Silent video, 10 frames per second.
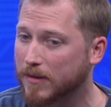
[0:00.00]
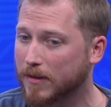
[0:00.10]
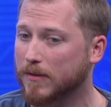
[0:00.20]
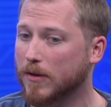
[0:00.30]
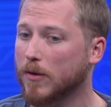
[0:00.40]

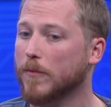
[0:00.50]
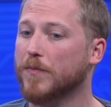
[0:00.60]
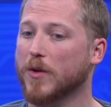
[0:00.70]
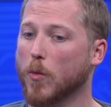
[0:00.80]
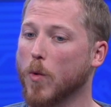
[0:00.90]
The the, mm-hmm.
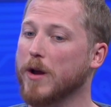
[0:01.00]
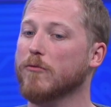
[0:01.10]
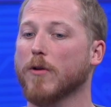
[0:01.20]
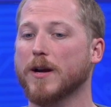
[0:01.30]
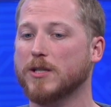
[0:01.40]
the white
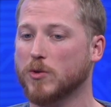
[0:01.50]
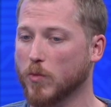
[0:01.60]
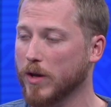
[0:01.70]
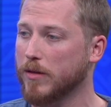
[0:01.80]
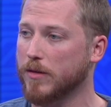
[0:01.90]
rice
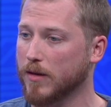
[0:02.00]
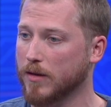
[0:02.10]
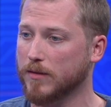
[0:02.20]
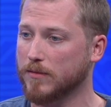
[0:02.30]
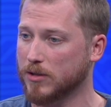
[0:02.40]
with
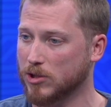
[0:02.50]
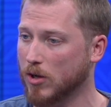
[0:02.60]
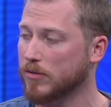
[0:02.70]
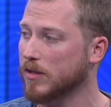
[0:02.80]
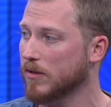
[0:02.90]
the, the
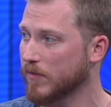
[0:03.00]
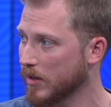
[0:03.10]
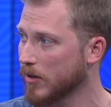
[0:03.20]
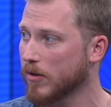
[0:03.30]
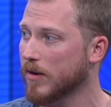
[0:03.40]
salt and the
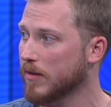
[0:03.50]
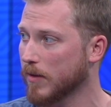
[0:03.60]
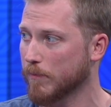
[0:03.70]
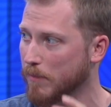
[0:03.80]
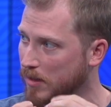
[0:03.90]
vinegar and
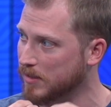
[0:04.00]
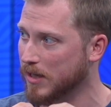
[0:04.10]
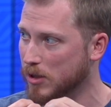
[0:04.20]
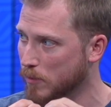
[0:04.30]
the melting in your